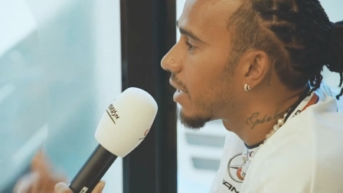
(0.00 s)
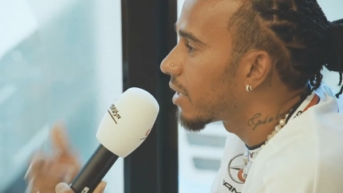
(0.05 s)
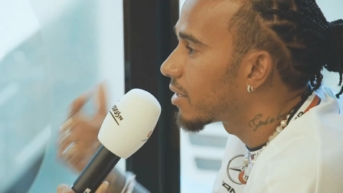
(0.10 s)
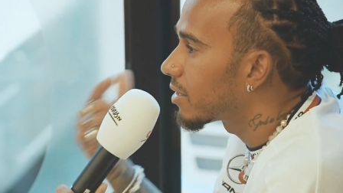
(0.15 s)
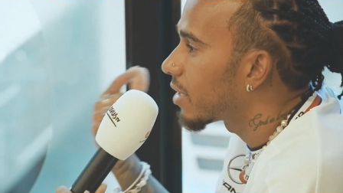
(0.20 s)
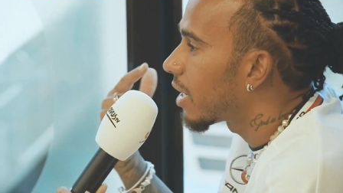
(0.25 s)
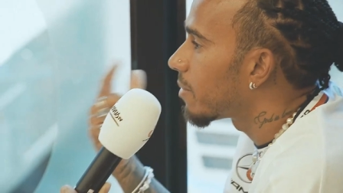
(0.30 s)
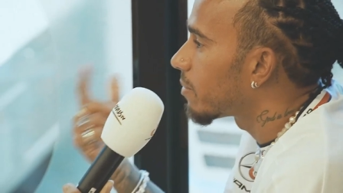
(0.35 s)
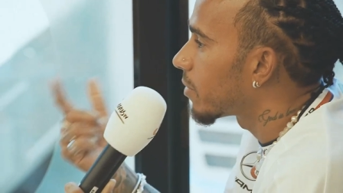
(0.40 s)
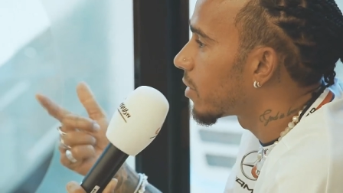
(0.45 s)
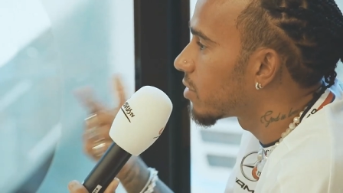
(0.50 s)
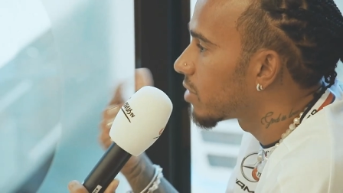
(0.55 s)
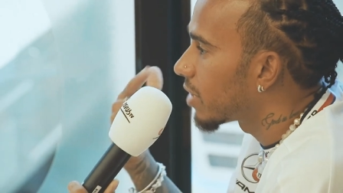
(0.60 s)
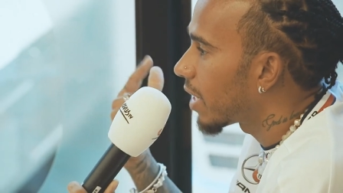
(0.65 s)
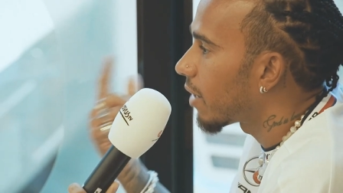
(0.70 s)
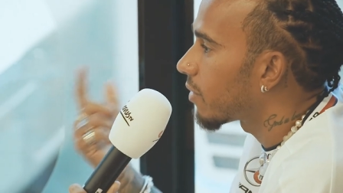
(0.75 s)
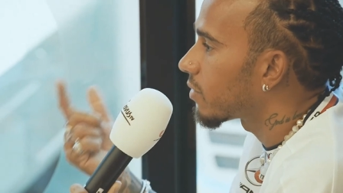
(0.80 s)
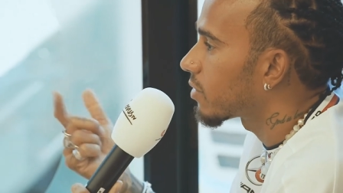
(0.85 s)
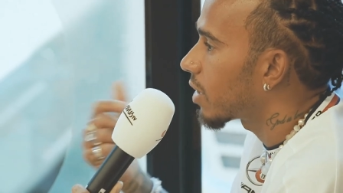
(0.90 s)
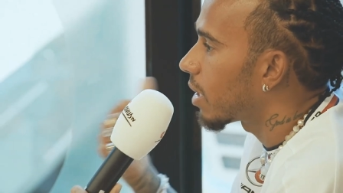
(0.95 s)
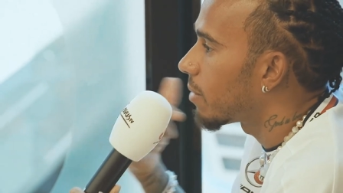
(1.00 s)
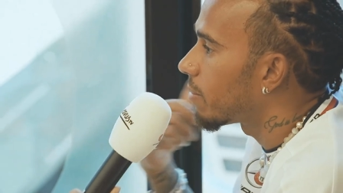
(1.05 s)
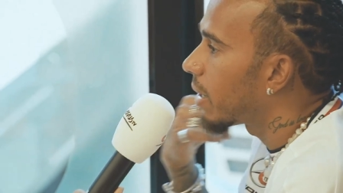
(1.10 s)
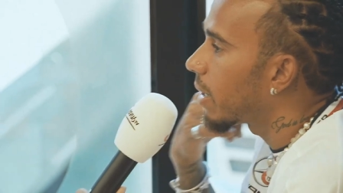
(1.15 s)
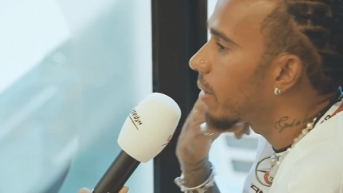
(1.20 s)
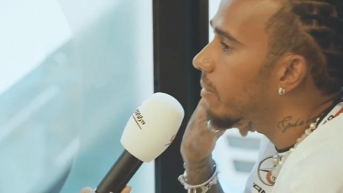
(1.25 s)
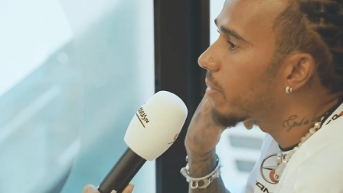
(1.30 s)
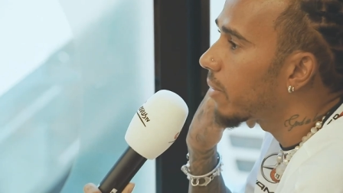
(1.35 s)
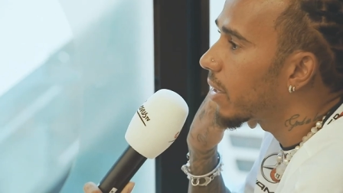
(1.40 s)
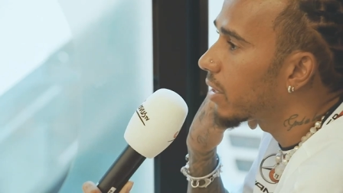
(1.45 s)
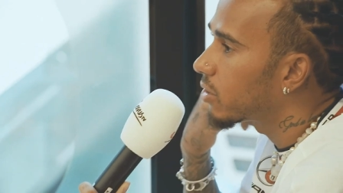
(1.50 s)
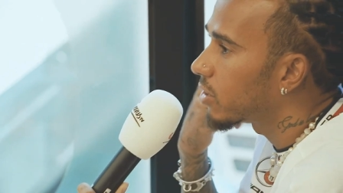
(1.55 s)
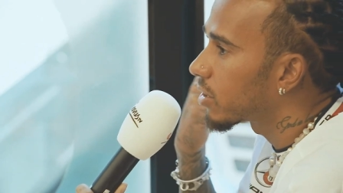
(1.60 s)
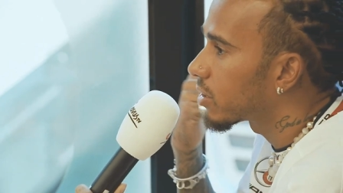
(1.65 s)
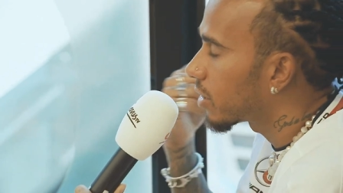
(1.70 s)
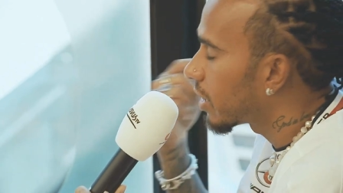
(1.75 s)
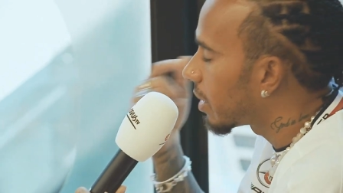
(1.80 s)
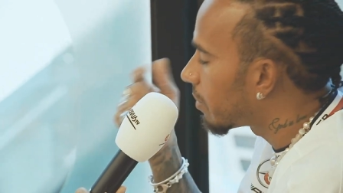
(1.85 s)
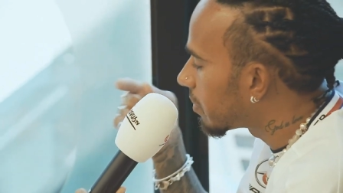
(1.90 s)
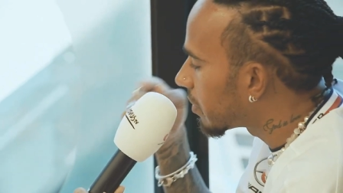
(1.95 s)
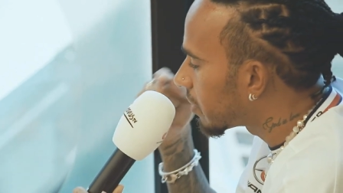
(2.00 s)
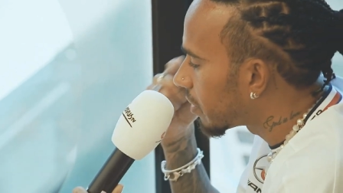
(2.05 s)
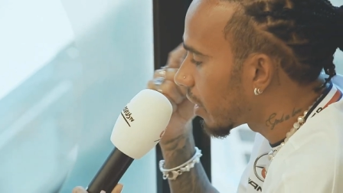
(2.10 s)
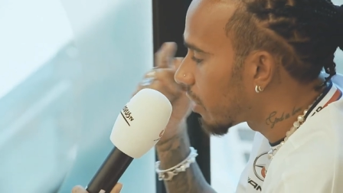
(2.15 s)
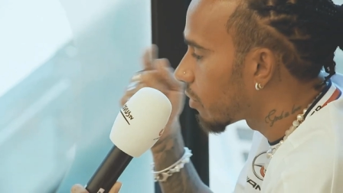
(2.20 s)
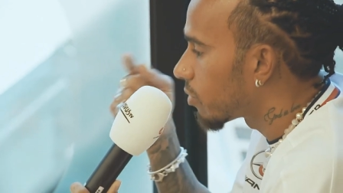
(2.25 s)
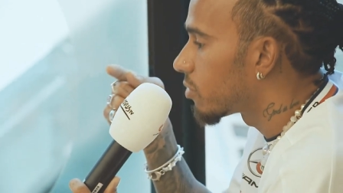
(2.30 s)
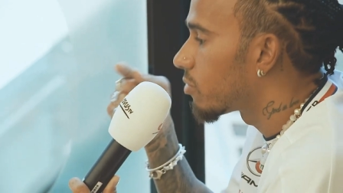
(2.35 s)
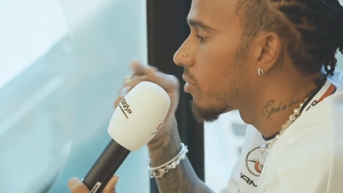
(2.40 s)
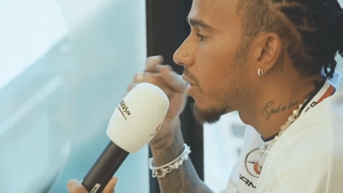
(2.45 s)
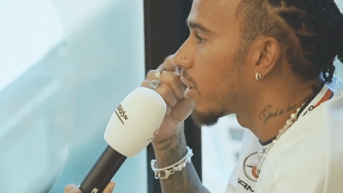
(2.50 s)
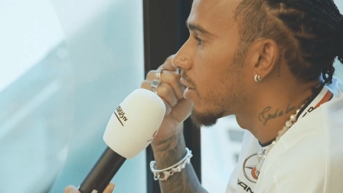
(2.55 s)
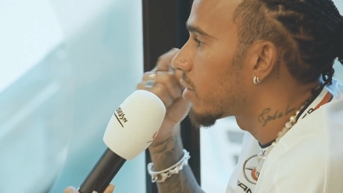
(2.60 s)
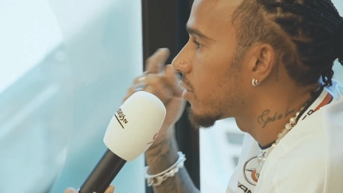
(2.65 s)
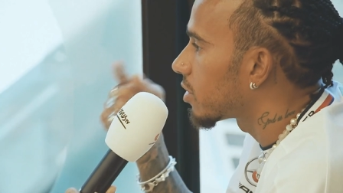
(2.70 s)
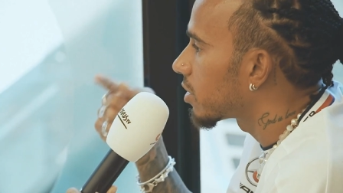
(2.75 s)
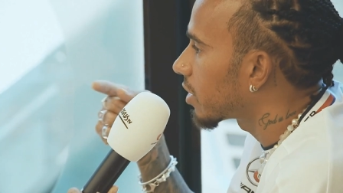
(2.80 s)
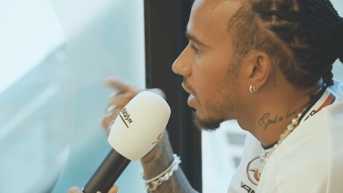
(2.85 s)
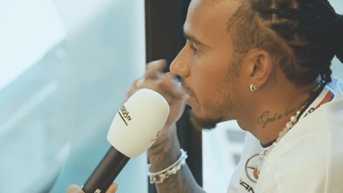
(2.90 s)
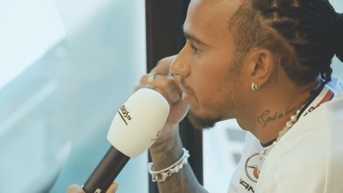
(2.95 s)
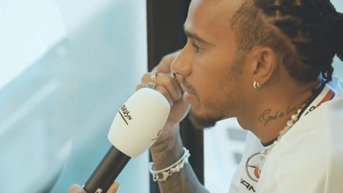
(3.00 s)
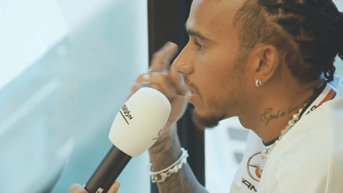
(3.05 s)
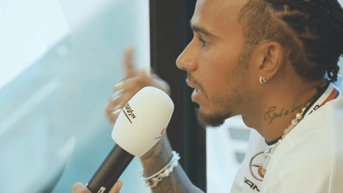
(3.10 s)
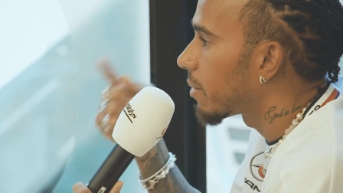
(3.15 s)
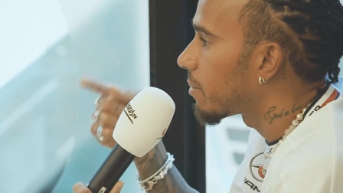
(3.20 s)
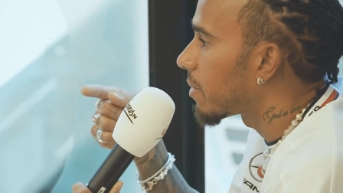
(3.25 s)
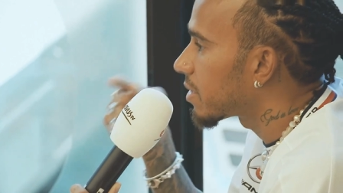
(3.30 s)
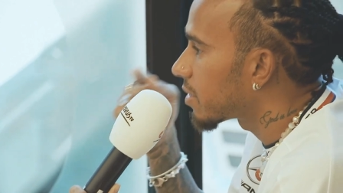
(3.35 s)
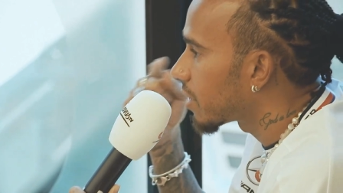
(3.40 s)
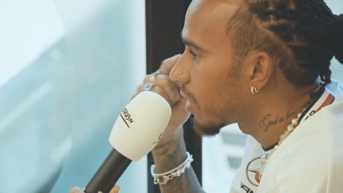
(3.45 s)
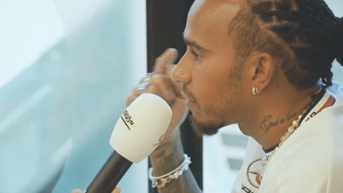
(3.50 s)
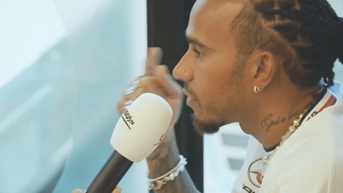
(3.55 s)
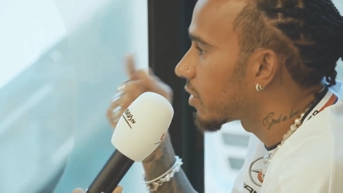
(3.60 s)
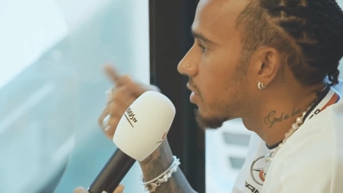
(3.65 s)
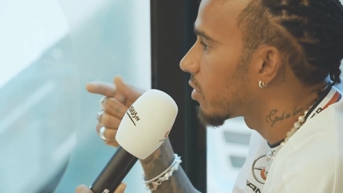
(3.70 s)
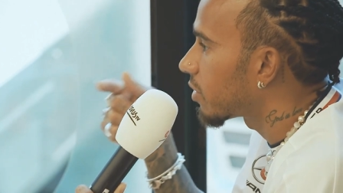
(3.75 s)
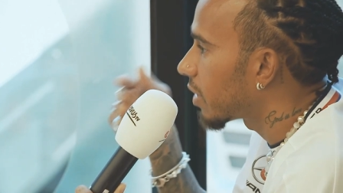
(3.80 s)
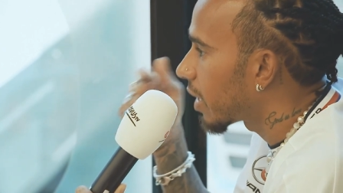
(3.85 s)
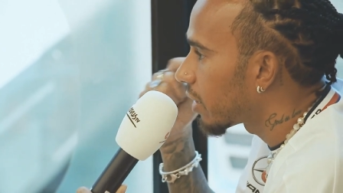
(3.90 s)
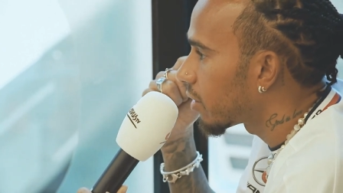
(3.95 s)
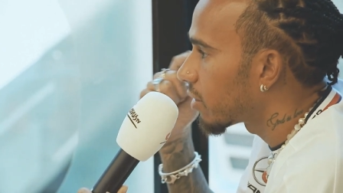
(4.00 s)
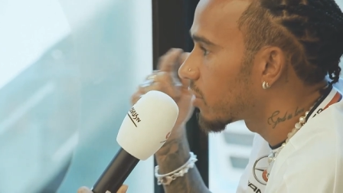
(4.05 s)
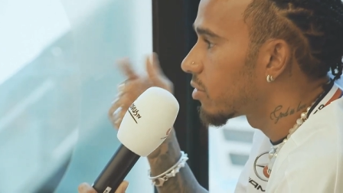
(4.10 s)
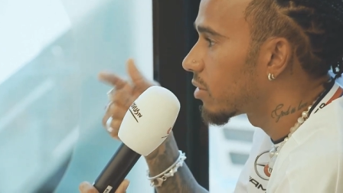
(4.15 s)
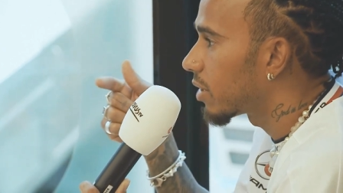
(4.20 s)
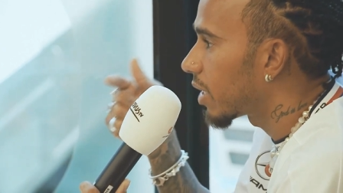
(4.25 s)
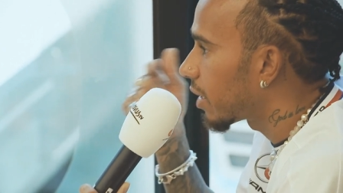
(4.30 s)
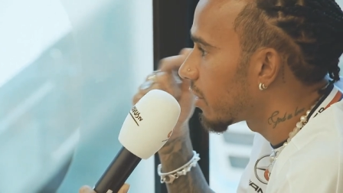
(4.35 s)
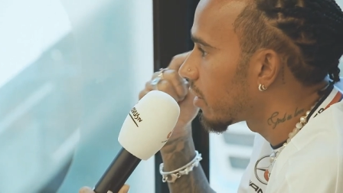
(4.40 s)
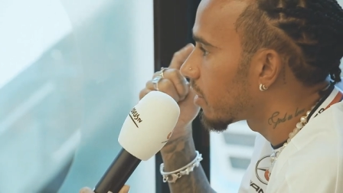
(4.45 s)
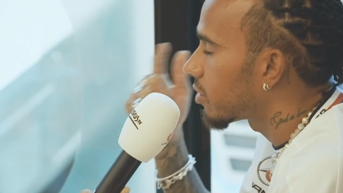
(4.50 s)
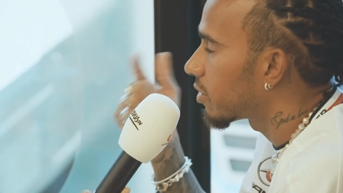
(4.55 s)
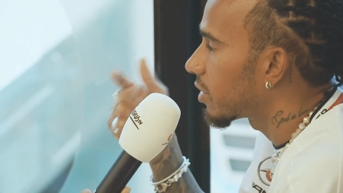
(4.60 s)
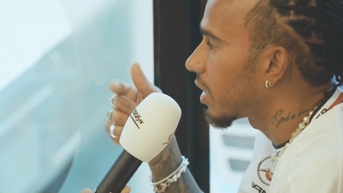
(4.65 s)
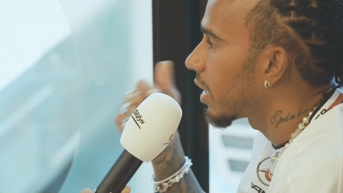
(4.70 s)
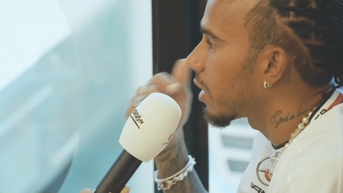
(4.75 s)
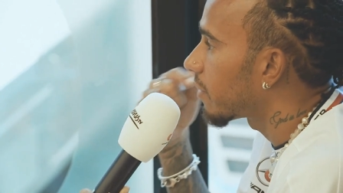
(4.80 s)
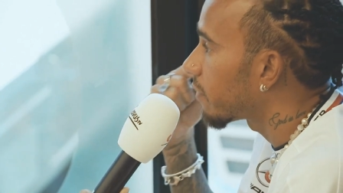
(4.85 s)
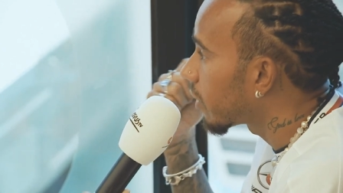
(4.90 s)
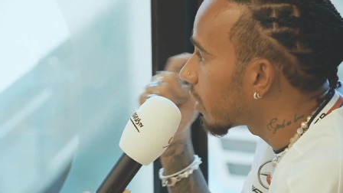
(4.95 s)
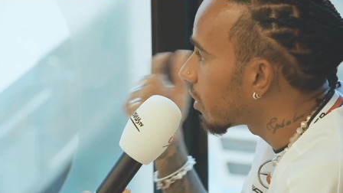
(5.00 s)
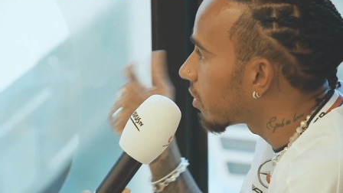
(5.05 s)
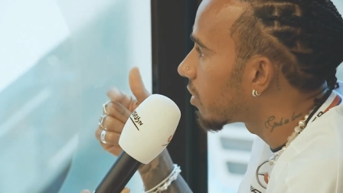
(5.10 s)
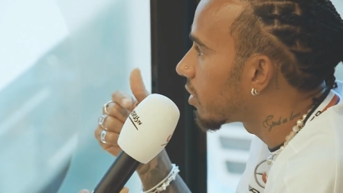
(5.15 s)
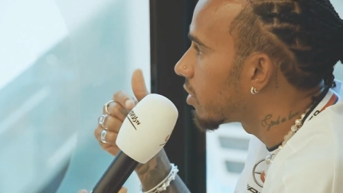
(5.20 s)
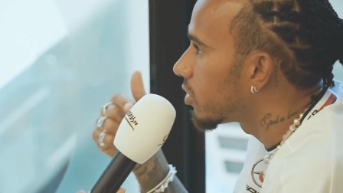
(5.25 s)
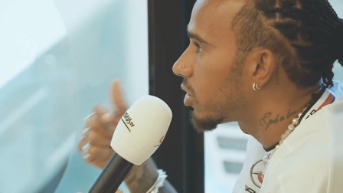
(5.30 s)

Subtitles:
anytime those doubts come up, I just keep, I would rather just keep telling myself, yes, you can, yes, you can, yes, you can. If I go to the